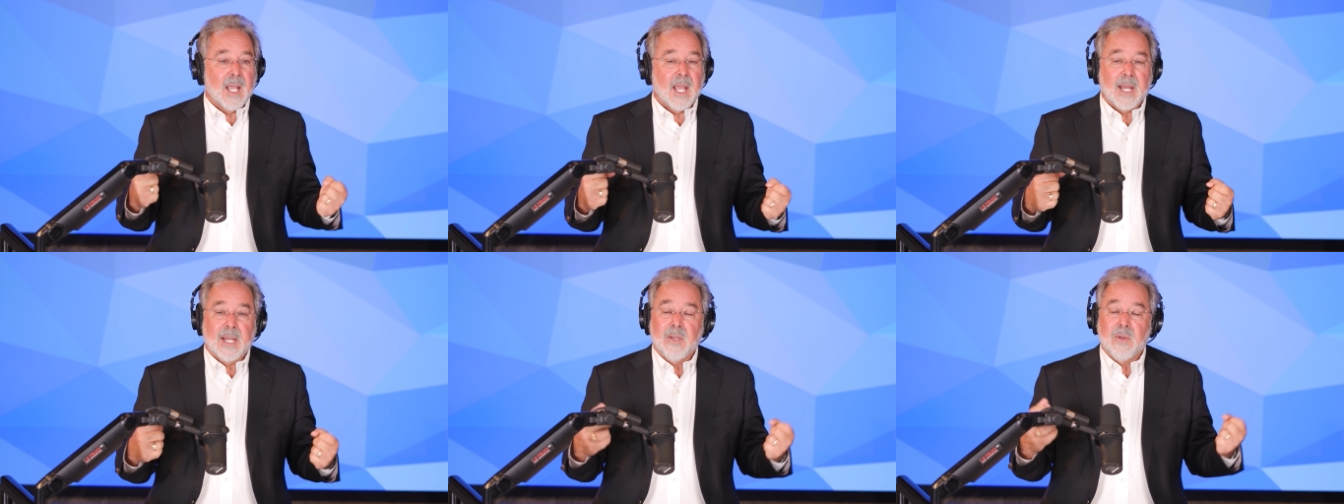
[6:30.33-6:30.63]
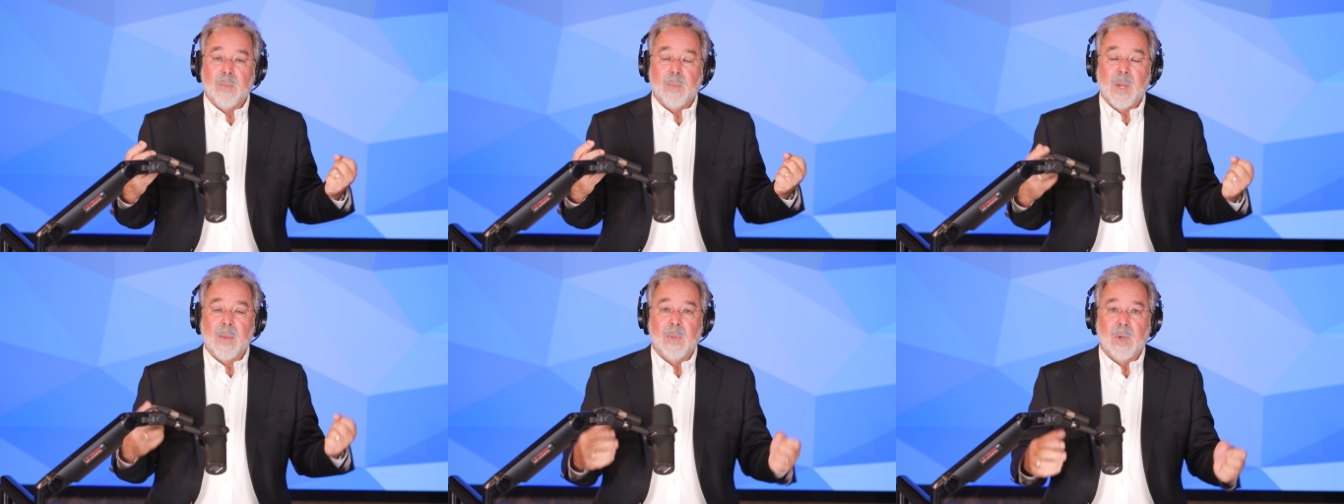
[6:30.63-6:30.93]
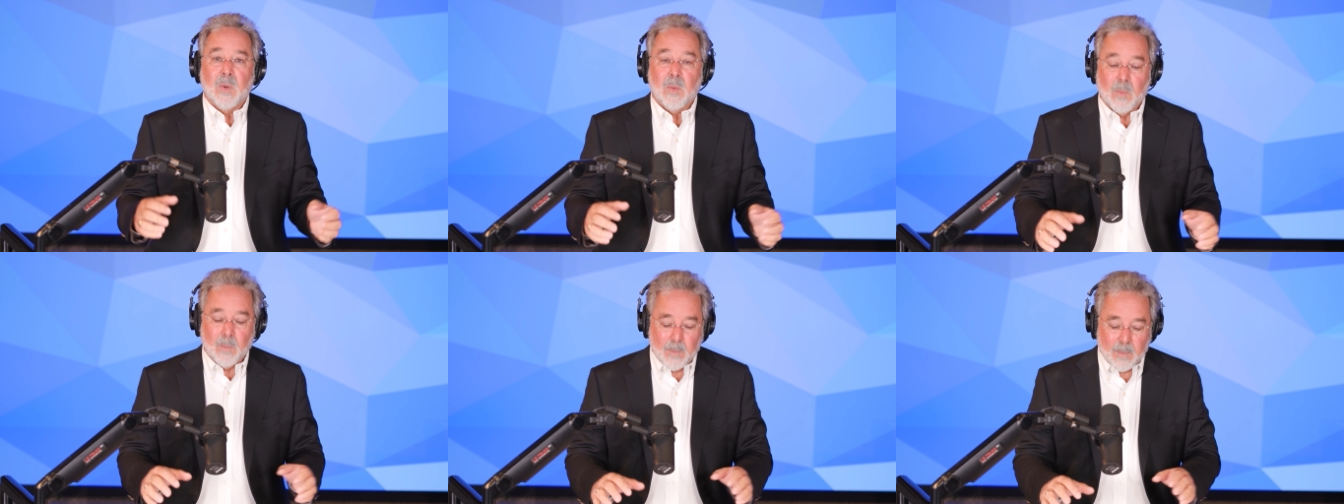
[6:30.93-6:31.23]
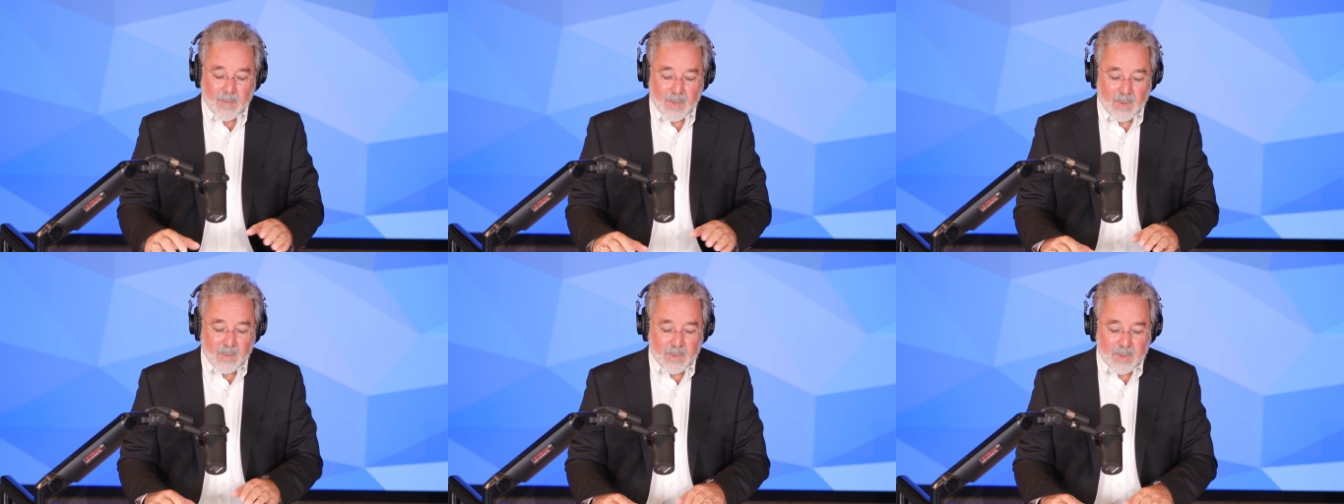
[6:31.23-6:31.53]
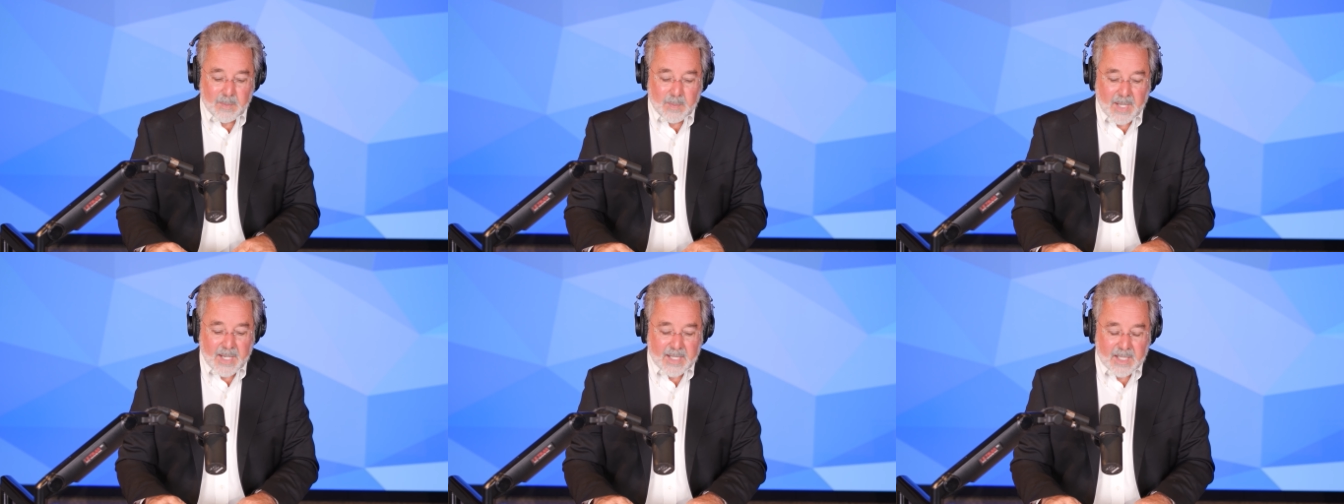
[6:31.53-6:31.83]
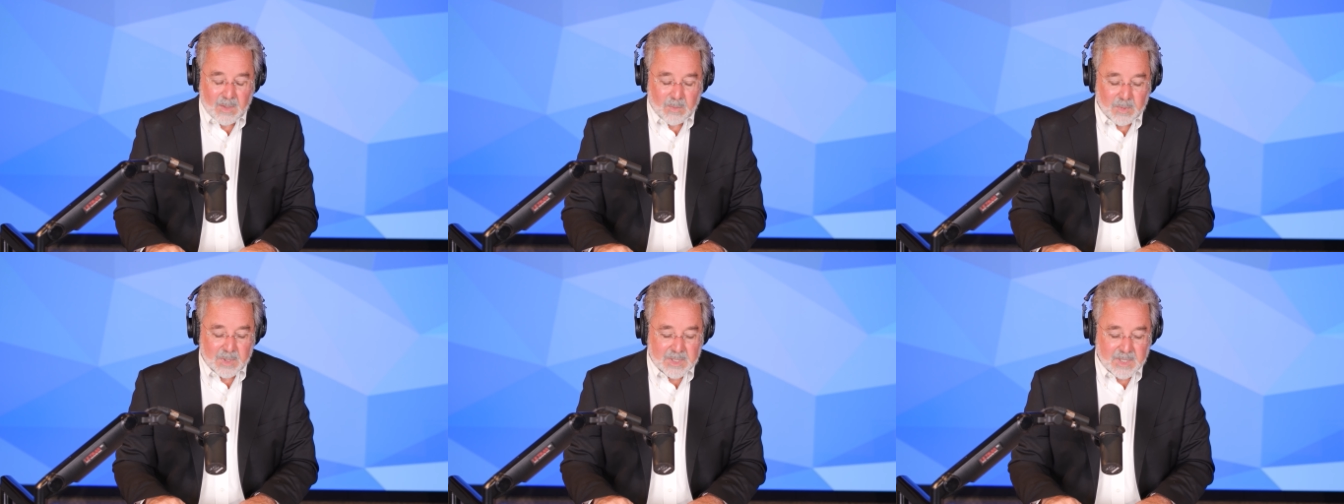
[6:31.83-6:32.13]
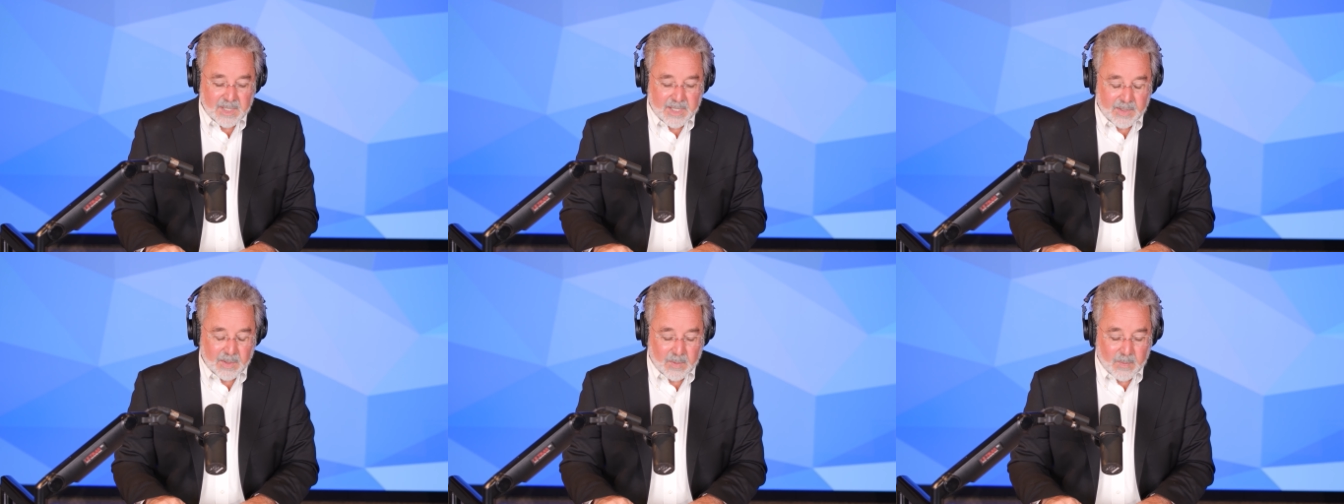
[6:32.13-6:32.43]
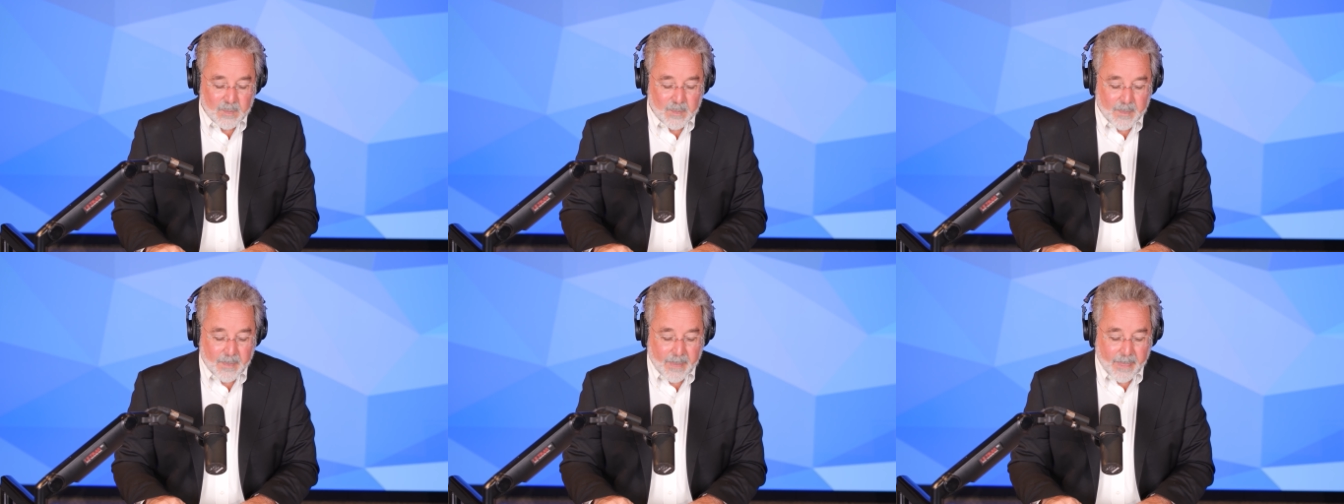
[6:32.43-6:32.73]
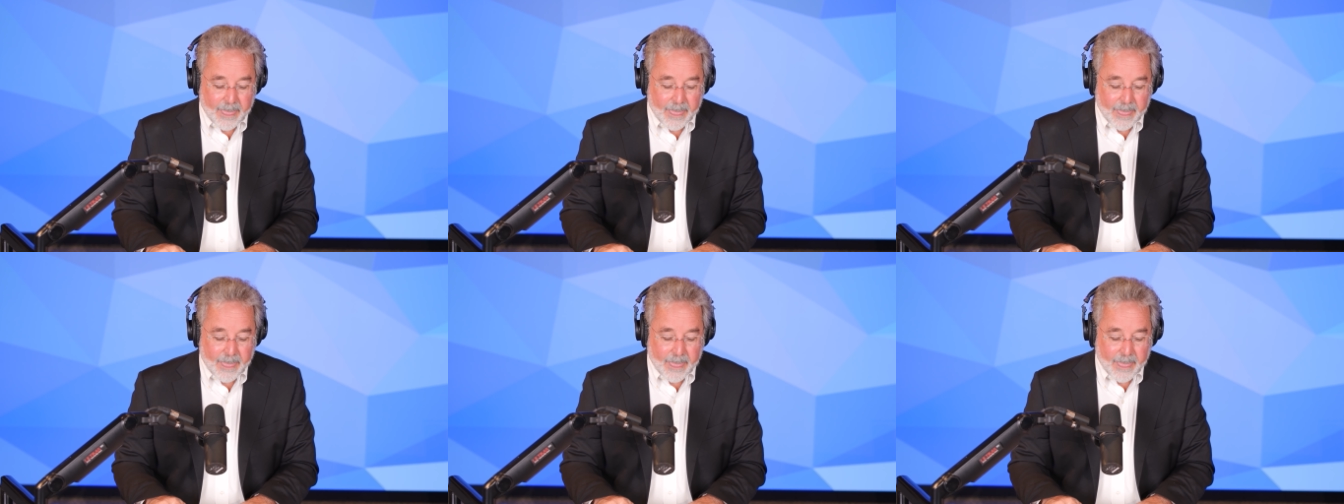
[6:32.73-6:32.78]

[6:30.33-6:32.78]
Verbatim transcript: I can remember when Megan was little.